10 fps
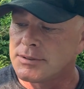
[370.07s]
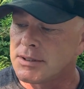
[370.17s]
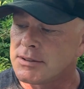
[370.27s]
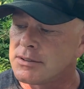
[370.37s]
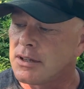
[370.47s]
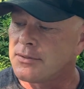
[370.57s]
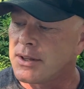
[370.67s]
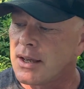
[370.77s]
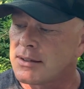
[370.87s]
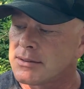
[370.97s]
Says Tough
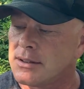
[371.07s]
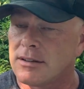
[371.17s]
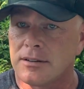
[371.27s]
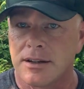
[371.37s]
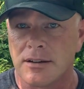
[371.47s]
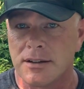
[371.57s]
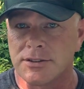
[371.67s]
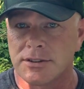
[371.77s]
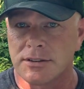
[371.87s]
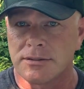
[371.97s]
Task Cleaner
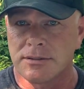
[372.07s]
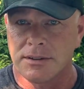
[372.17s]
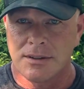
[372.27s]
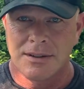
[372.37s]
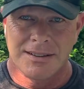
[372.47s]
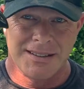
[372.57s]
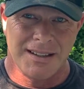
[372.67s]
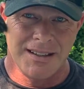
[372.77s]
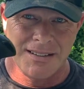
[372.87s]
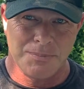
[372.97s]
Degreaser. Tell
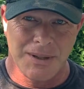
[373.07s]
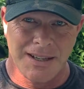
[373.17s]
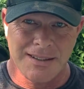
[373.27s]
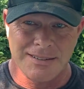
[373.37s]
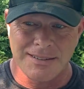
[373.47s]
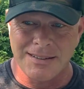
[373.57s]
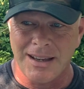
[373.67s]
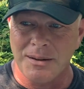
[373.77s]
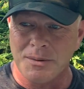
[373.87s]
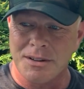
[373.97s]
you, as black as this
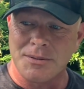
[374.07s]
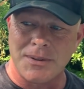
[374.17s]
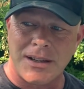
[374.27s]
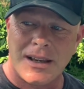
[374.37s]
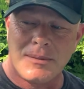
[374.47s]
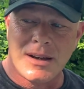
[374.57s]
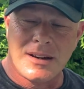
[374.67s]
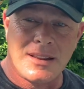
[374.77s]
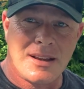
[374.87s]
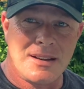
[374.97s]
hat was when it came out
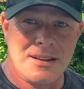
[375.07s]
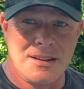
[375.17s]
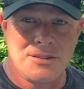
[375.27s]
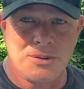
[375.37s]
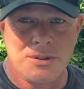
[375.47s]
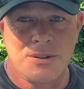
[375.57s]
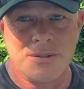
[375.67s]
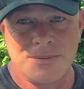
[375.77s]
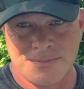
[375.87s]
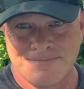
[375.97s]
of that diesel oil,
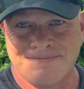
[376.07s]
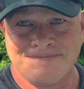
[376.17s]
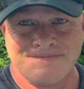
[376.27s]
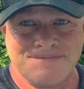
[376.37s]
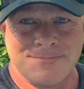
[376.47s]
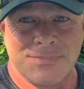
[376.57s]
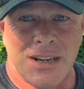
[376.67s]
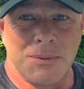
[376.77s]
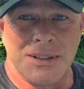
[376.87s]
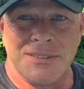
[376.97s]

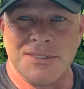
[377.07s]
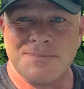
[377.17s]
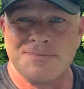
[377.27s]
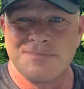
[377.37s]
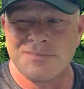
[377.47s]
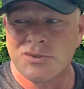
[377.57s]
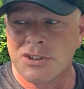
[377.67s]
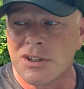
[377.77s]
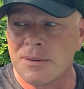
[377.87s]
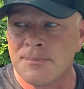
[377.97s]
I believe it.
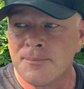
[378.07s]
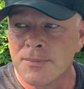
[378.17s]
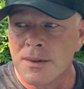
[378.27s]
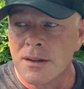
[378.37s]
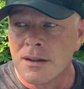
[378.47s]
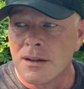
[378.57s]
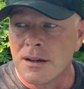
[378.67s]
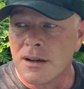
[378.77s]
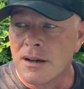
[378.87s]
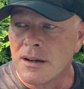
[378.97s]
So
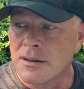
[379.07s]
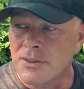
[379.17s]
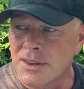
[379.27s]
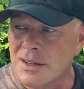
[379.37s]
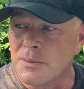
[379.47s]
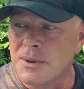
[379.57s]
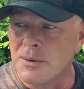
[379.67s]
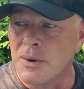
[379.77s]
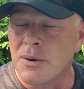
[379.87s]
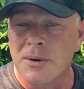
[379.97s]
I think it'd be
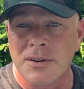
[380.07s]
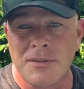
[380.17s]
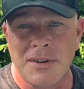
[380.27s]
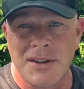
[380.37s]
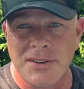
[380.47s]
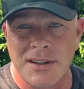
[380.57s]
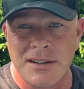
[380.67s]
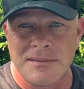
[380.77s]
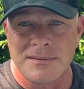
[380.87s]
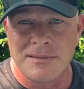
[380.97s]
well worth investing
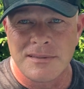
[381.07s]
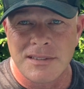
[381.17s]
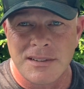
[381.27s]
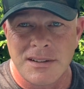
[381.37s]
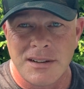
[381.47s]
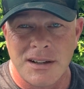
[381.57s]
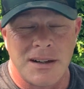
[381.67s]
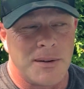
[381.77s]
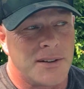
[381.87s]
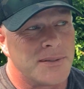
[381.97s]
in.
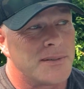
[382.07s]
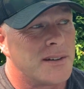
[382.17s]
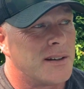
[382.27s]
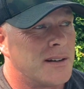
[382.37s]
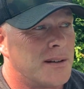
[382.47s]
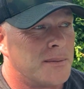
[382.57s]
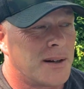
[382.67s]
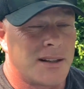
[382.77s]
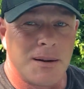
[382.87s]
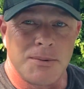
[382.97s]
Anyways, my
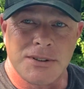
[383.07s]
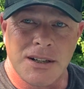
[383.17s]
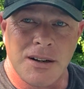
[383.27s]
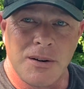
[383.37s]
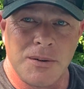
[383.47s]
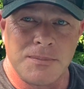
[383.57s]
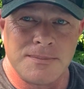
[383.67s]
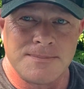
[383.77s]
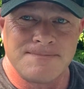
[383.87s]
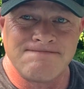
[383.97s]
Tabor City home.
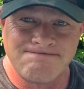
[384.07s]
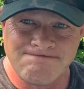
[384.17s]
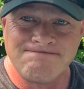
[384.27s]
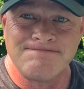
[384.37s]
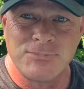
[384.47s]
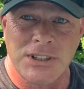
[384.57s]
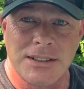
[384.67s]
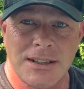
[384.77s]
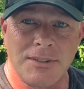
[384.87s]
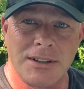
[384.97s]
You guys
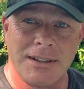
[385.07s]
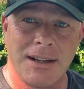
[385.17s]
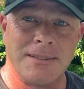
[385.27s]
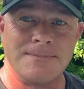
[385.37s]
have a good day.